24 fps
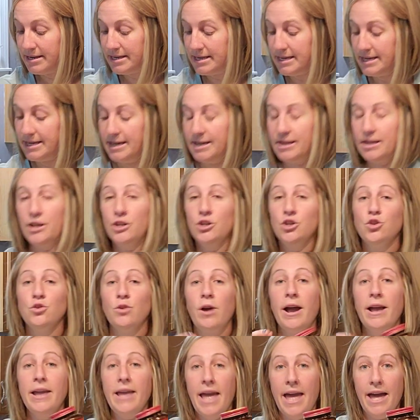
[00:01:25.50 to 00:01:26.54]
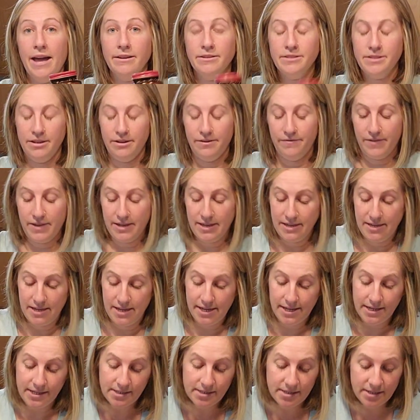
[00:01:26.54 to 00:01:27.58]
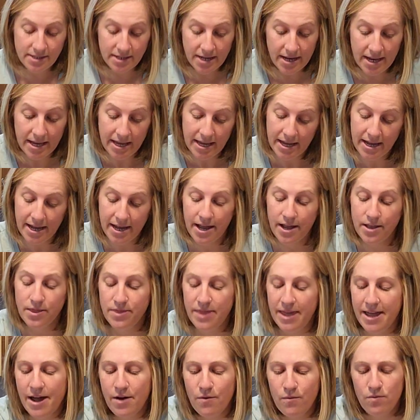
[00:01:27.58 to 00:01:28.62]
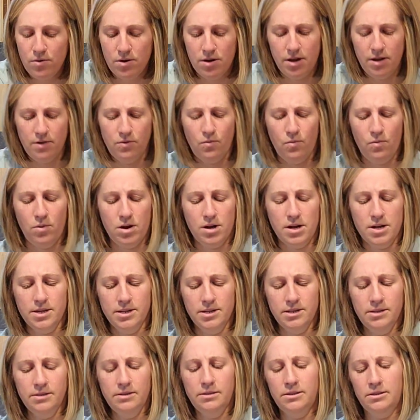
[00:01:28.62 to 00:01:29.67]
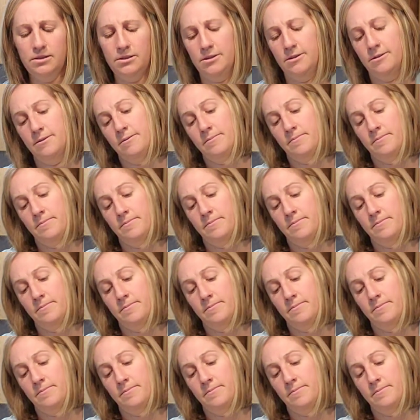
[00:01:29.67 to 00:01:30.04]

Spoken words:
need dry active yeast, and that one was